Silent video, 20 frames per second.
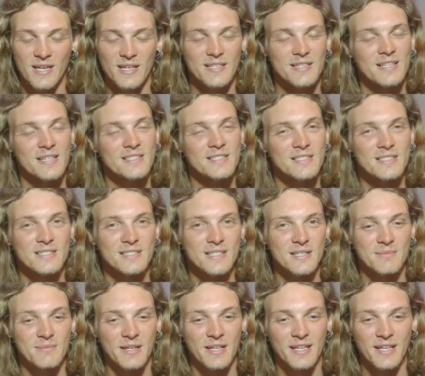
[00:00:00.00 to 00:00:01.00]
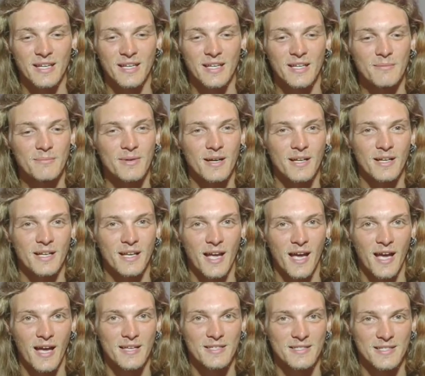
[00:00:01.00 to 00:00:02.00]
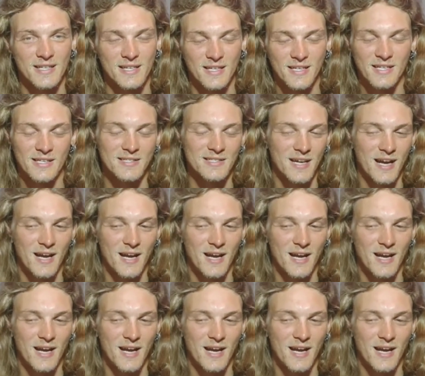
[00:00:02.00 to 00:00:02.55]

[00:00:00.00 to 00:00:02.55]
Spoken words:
It doesn't seem like anybody has any